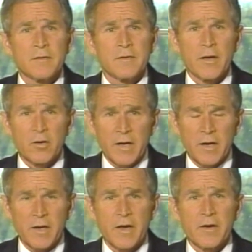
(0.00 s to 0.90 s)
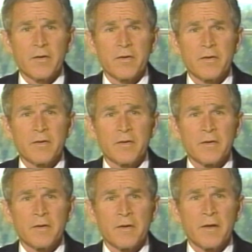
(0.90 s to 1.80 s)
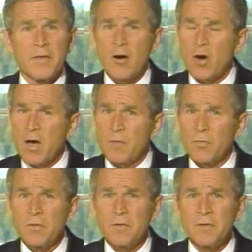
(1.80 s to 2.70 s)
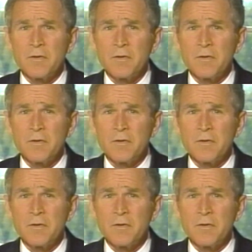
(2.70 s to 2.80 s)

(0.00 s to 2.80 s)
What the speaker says: They are dedicated. They are honorable.